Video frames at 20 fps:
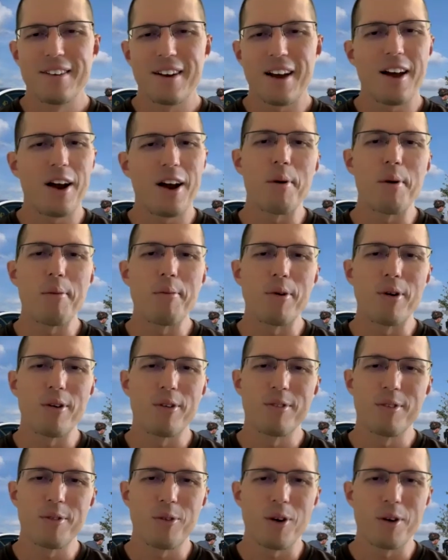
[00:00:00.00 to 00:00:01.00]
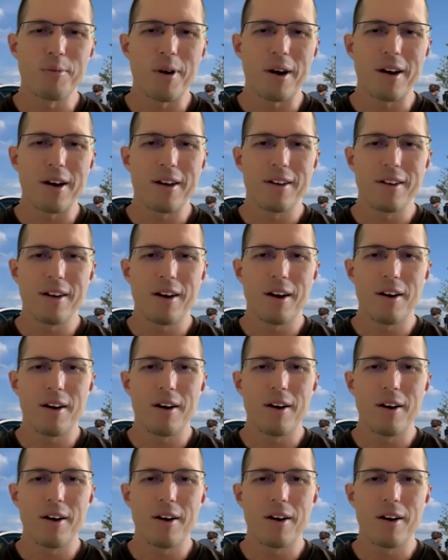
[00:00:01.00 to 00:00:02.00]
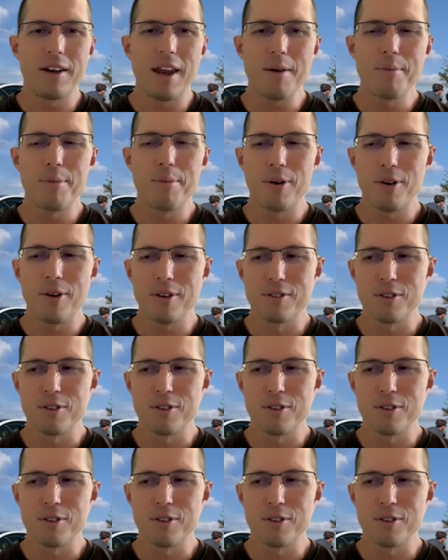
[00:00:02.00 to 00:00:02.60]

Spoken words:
I remember one of my neighbors